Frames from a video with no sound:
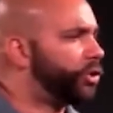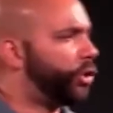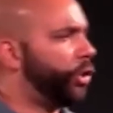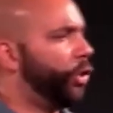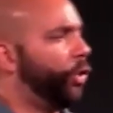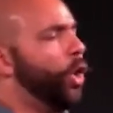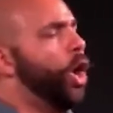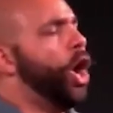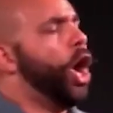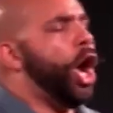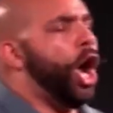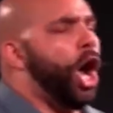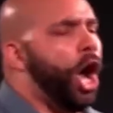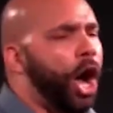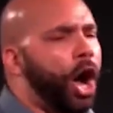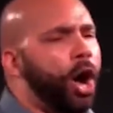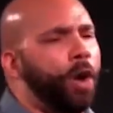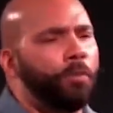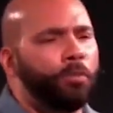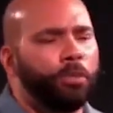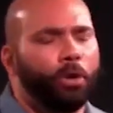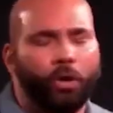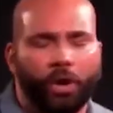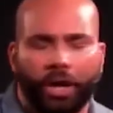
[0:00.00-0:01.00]
to
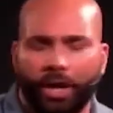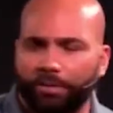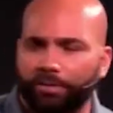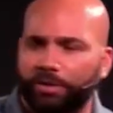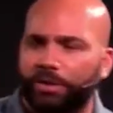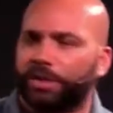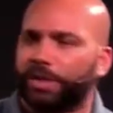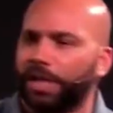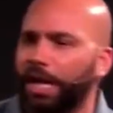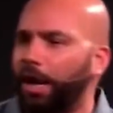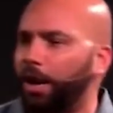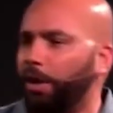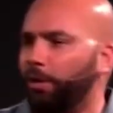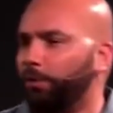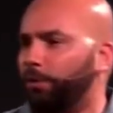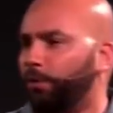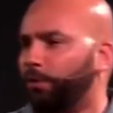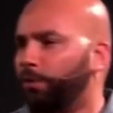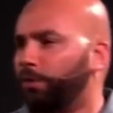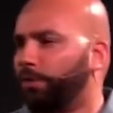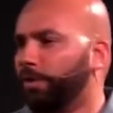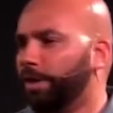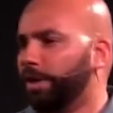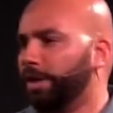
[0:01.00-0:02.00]
humble himself.
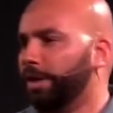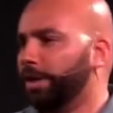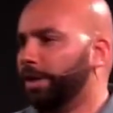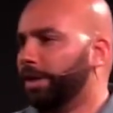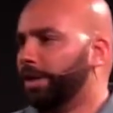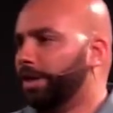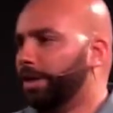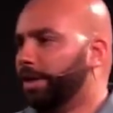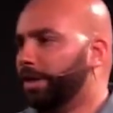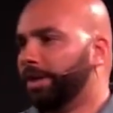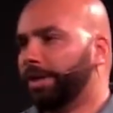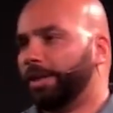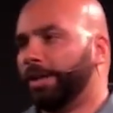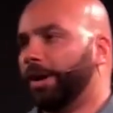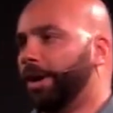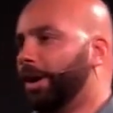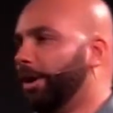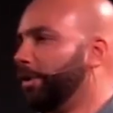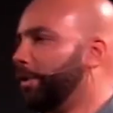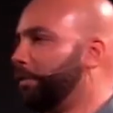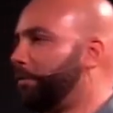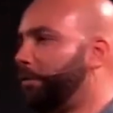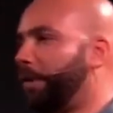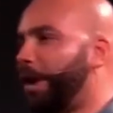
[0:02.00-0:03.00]

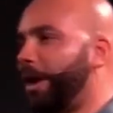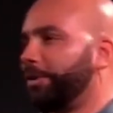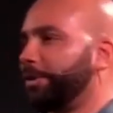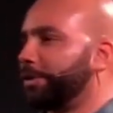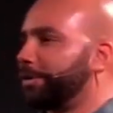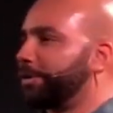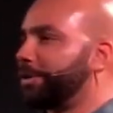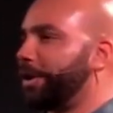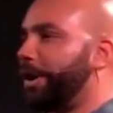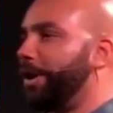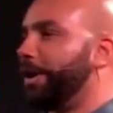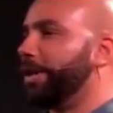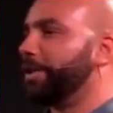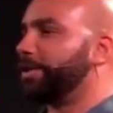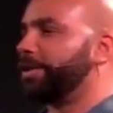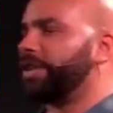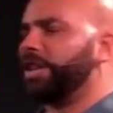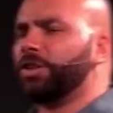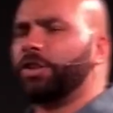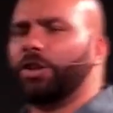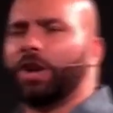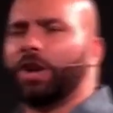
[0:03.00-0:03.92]
No, the father saw his son. You